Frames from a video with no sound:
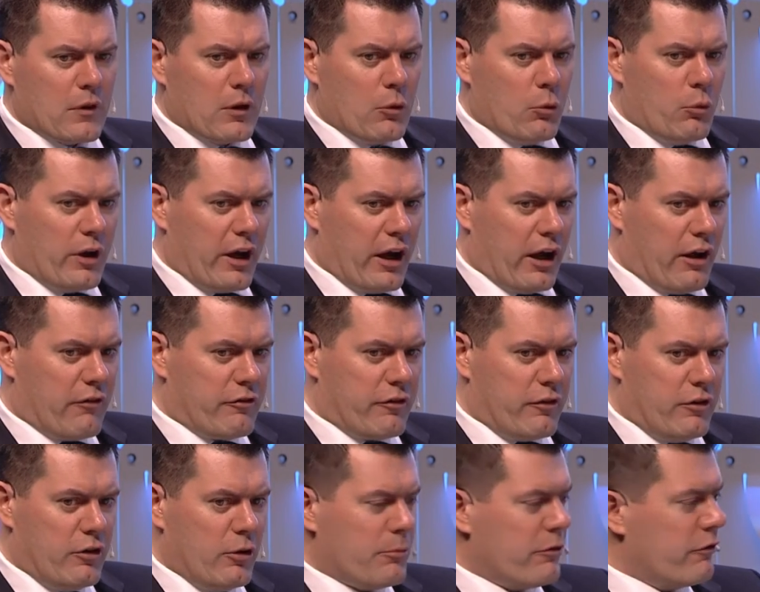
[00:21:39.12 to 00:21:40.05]
We have a
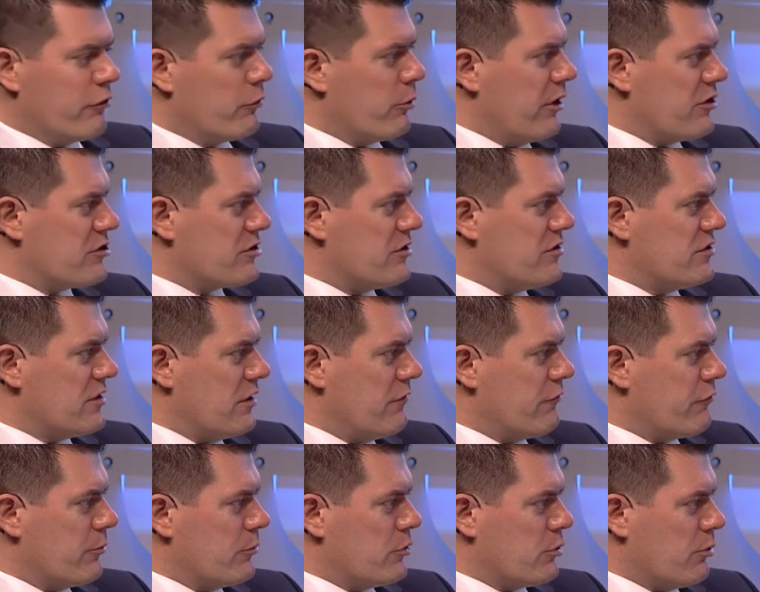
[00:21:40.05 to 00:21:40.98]
number of questions in
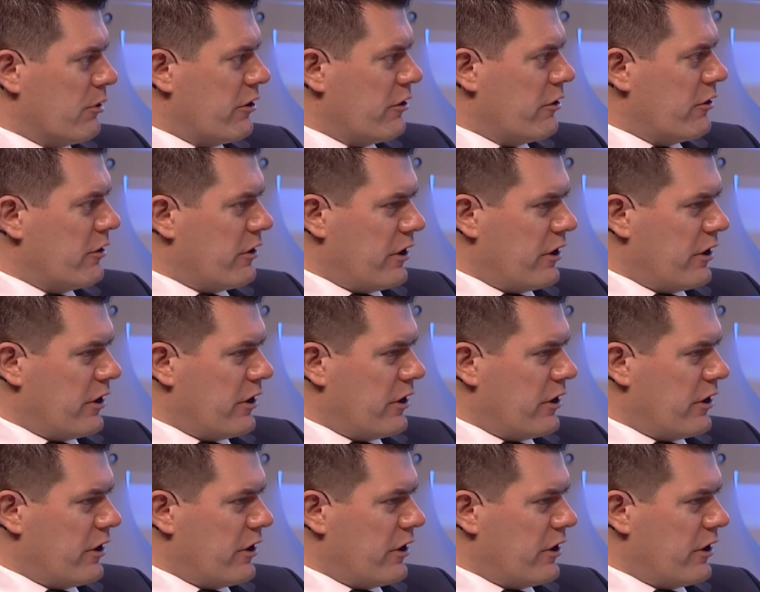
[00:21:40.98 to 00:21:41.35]
from Twitter.